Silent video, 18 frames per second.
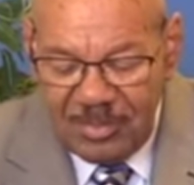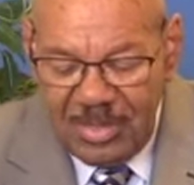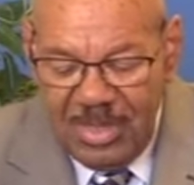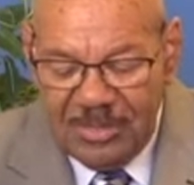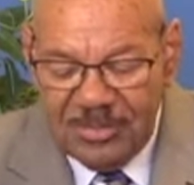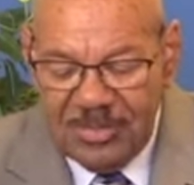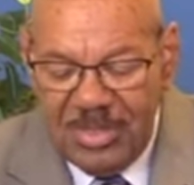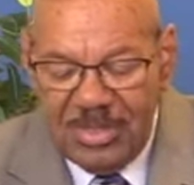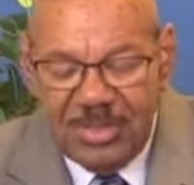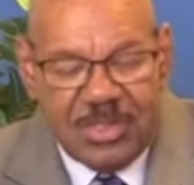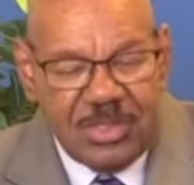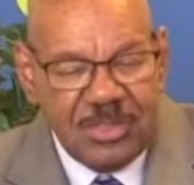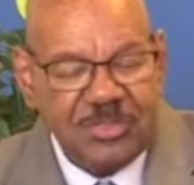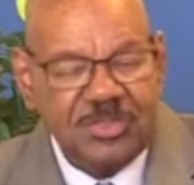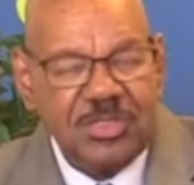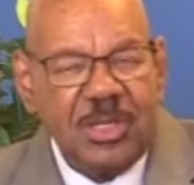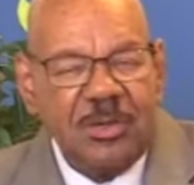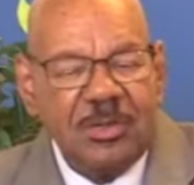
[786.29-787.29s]
then the
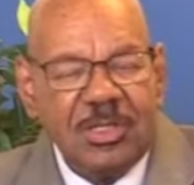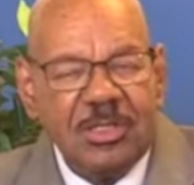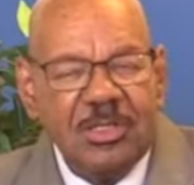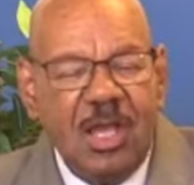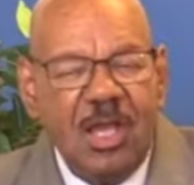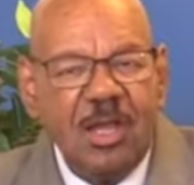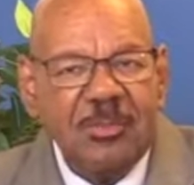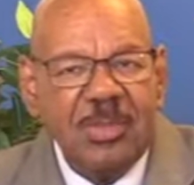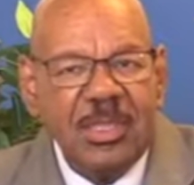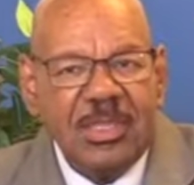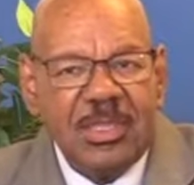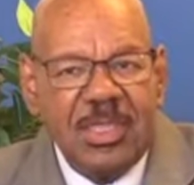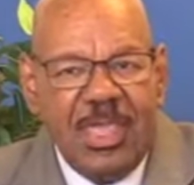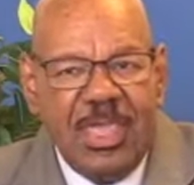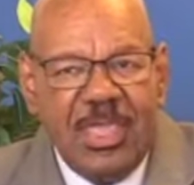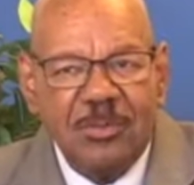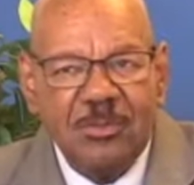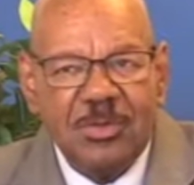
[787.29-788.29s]
Assyrian army
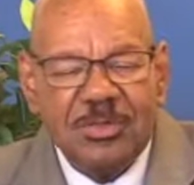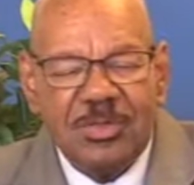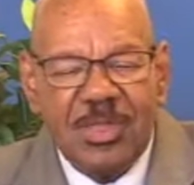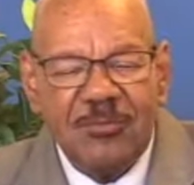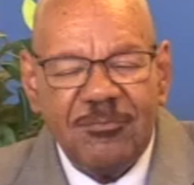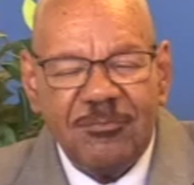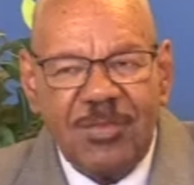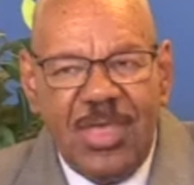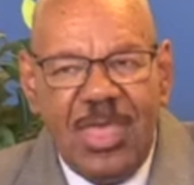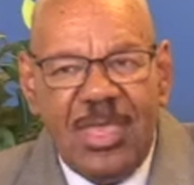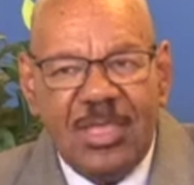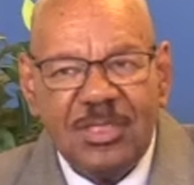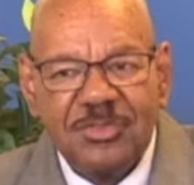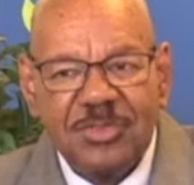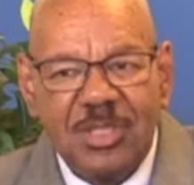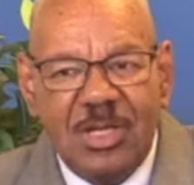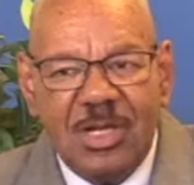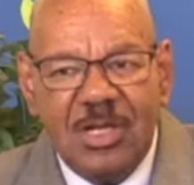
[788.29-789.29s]
came with a
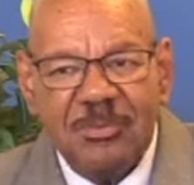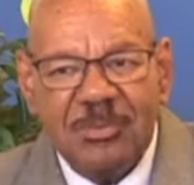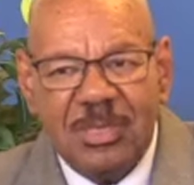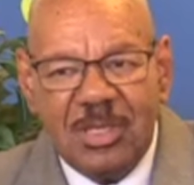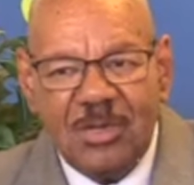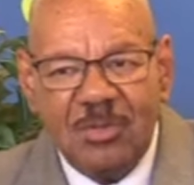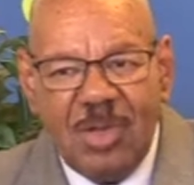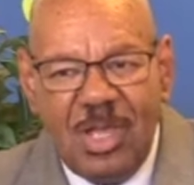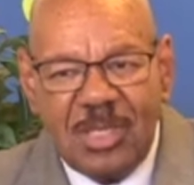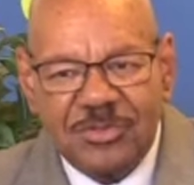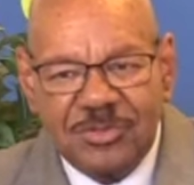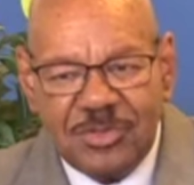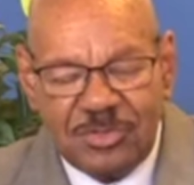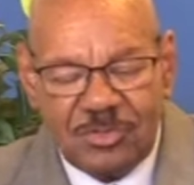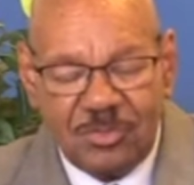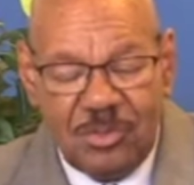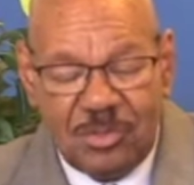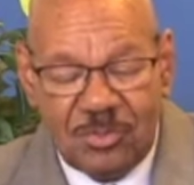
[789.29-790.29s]
vast army, crossed the
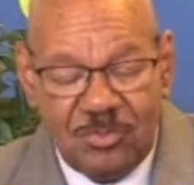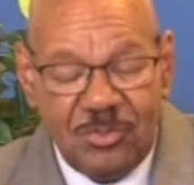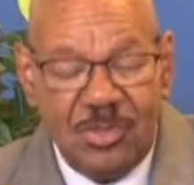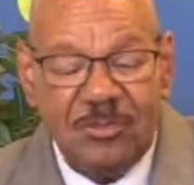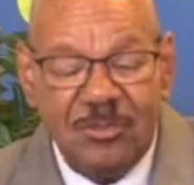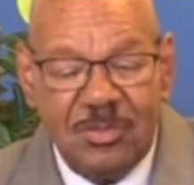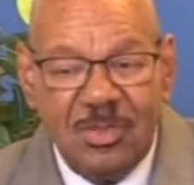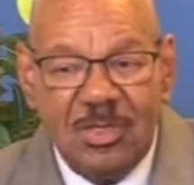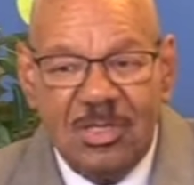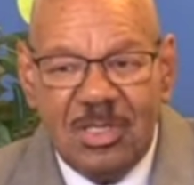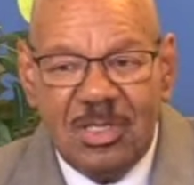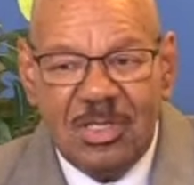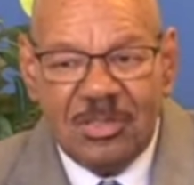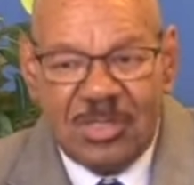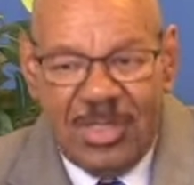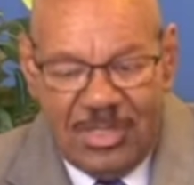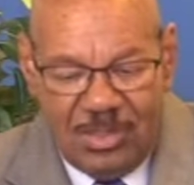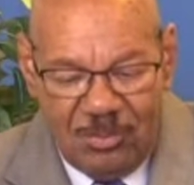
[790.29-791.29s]
Jordan River,
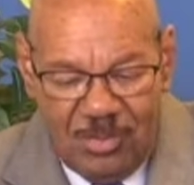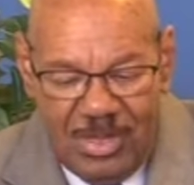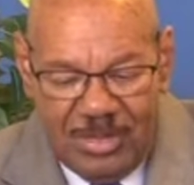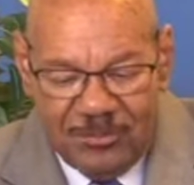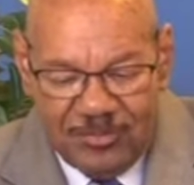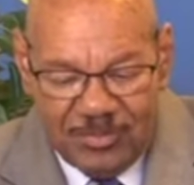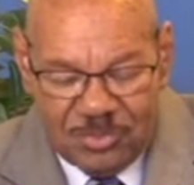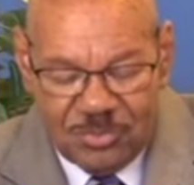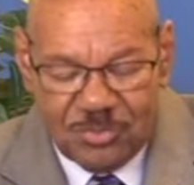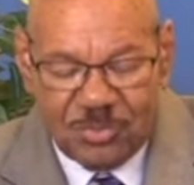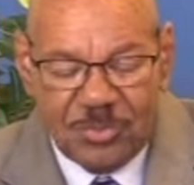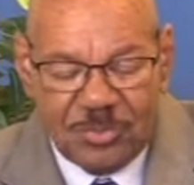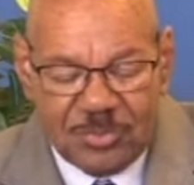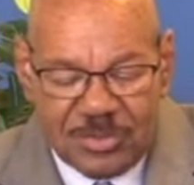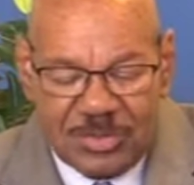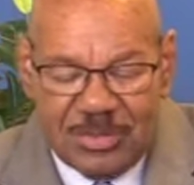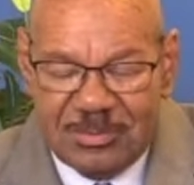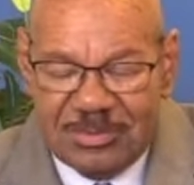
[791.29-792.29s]
heading right for
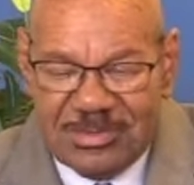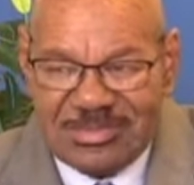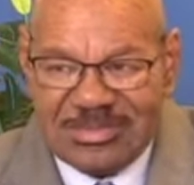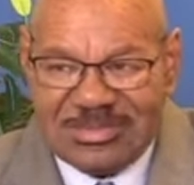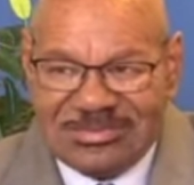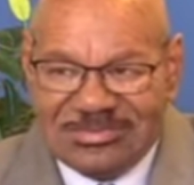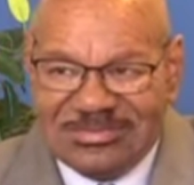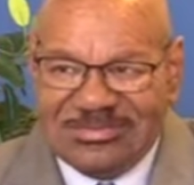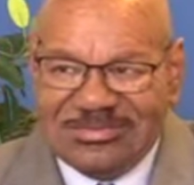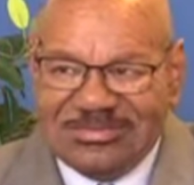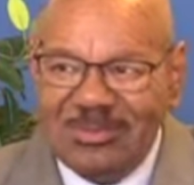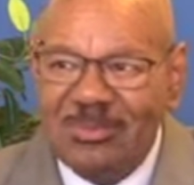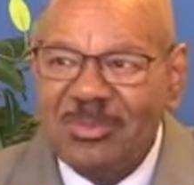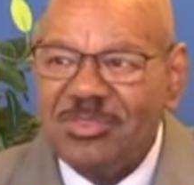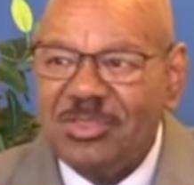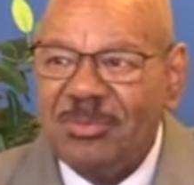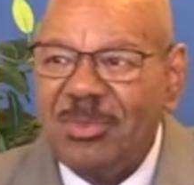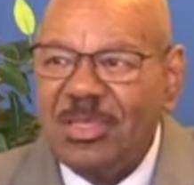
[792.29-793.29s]
Jerusalem. He said, oh, I
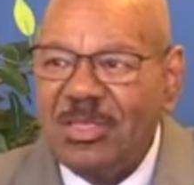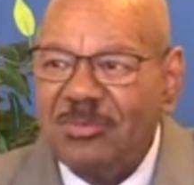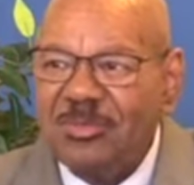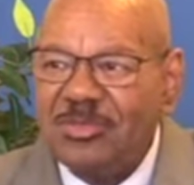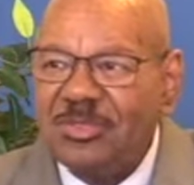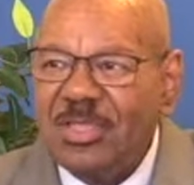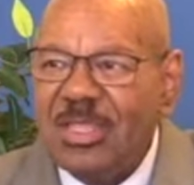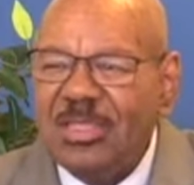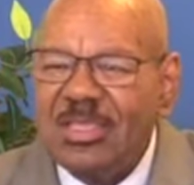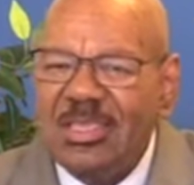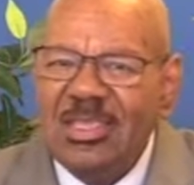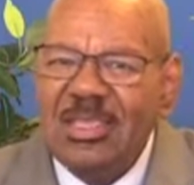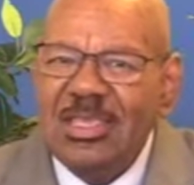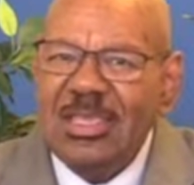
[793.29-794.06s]
must have made a mistake.